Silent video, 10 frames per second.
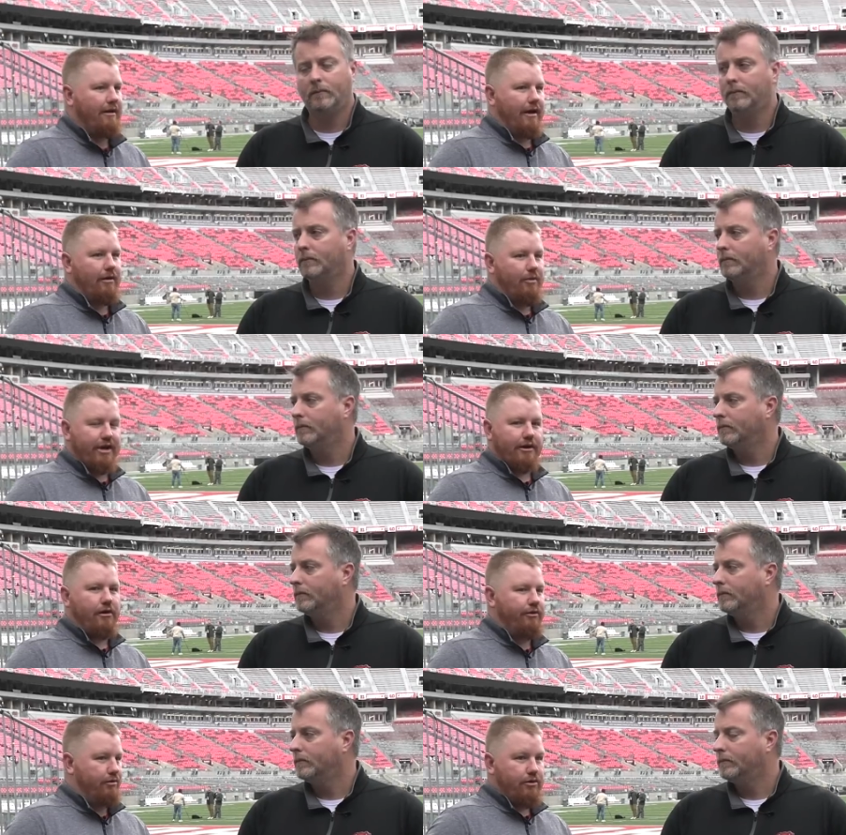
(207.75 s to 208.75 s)
Speaker 1: And we can
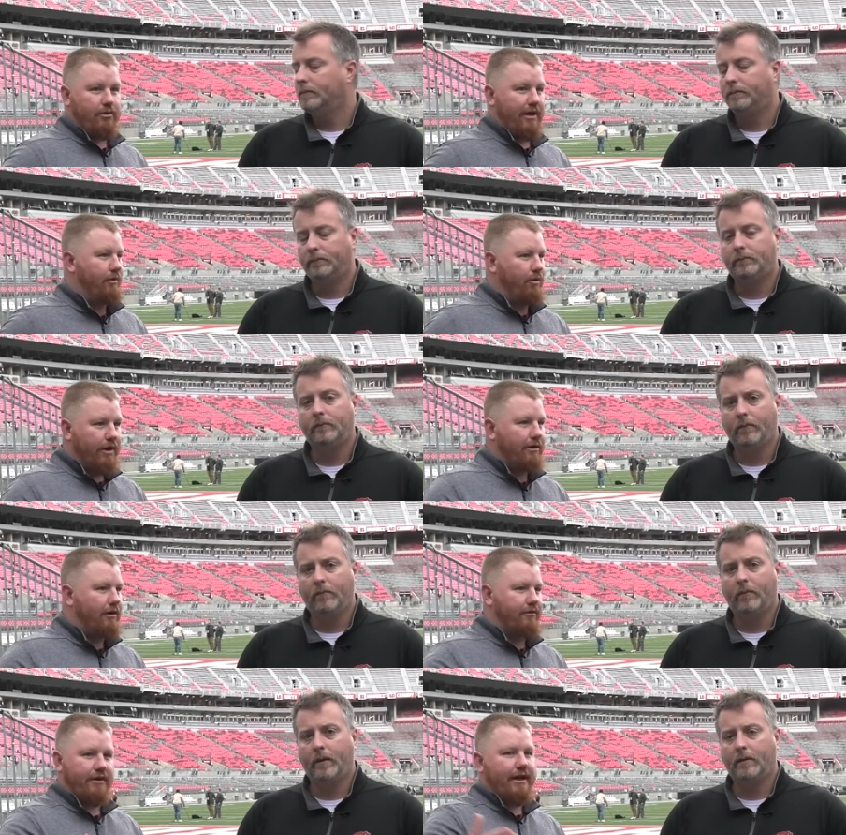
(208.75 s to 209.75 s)
go through, and we will
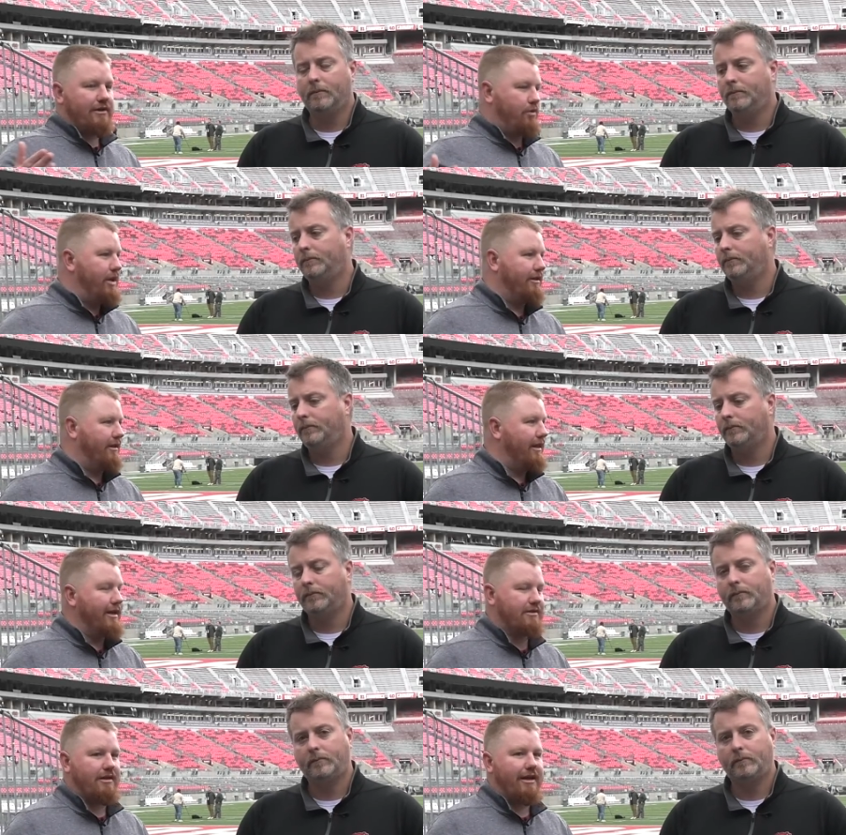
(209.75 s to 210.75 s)
over the next week, the
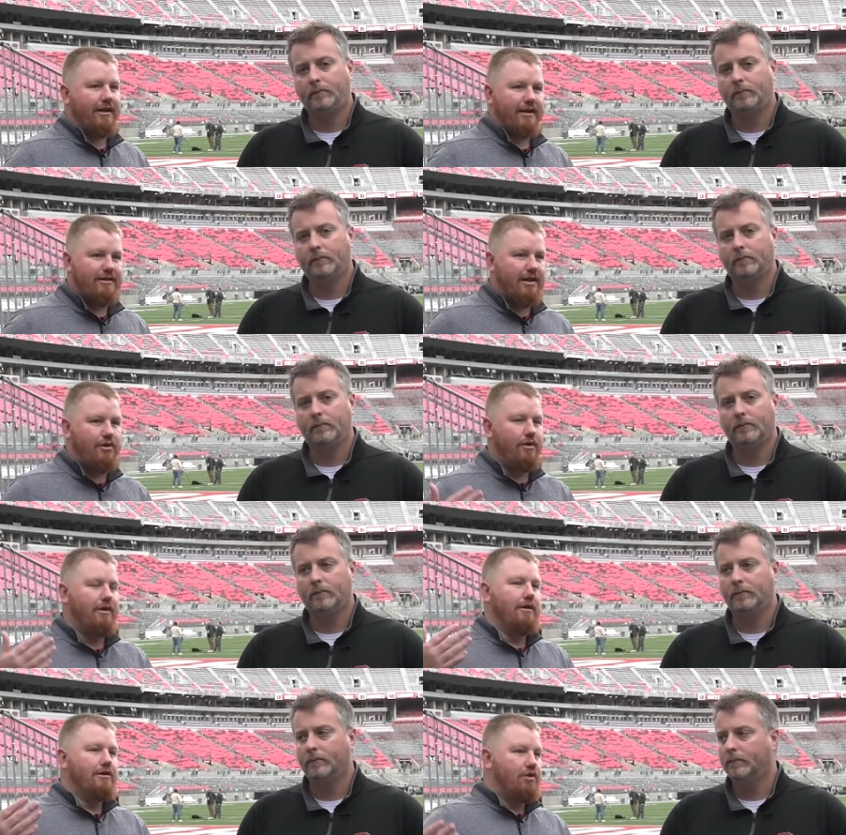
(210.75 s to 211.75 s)
things that they can continue
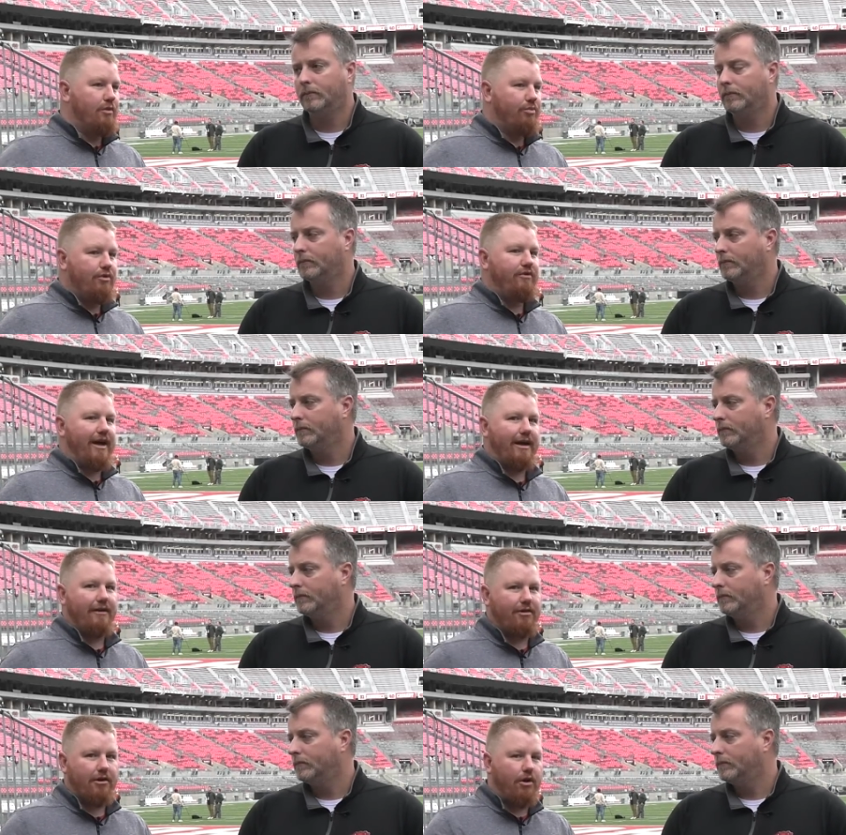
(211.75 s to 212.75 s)
to improve at.
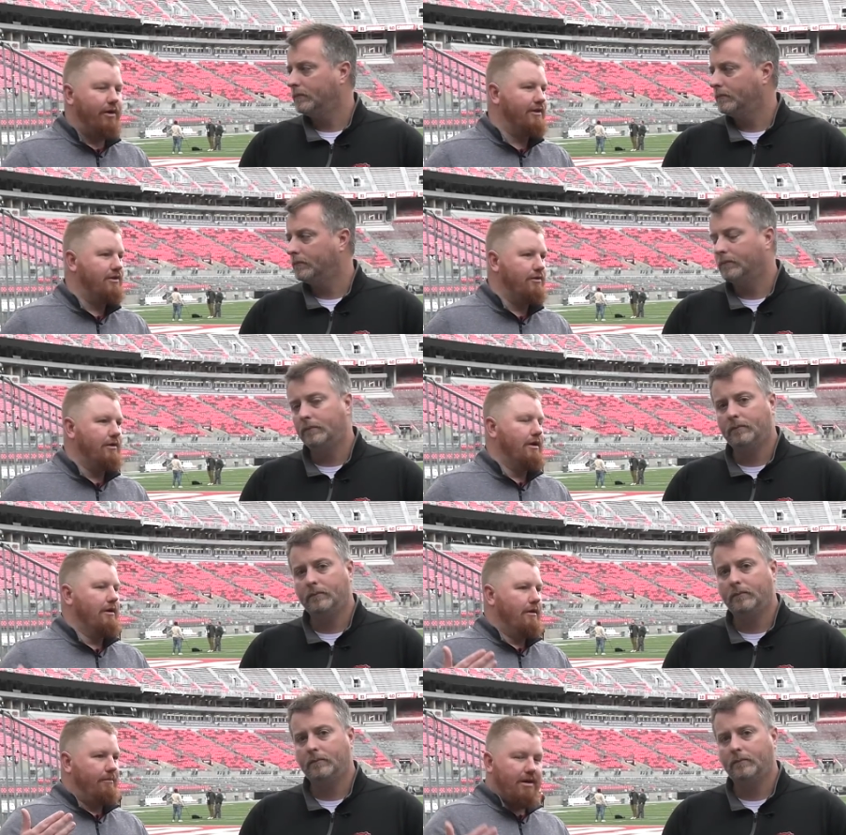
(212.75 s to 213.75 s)
If they're going to
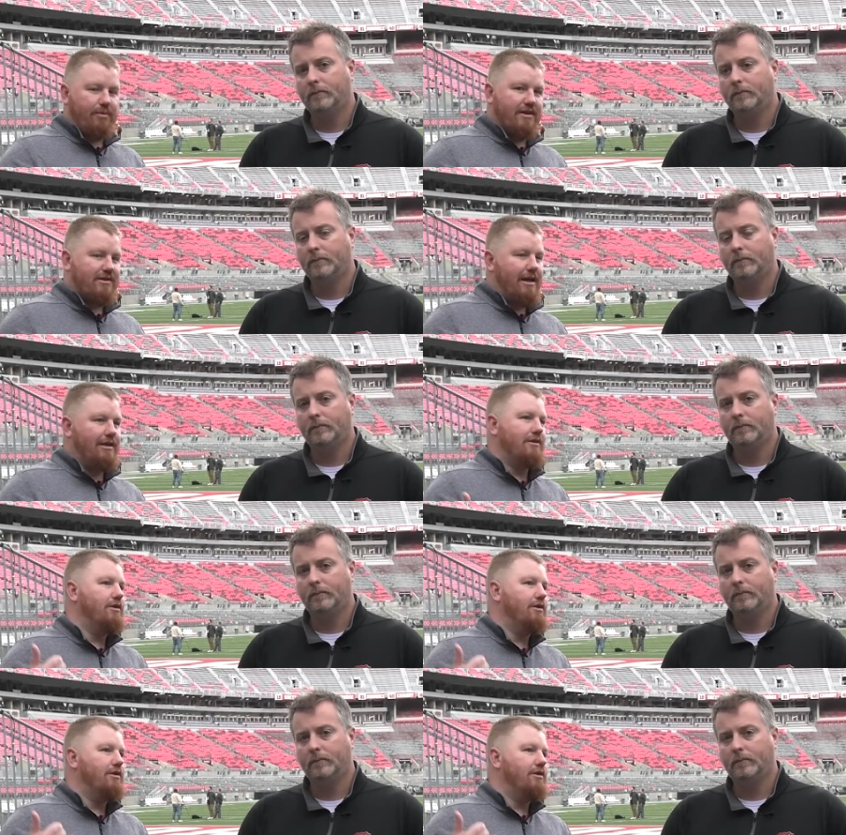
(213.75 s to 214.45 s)
beat Penn State in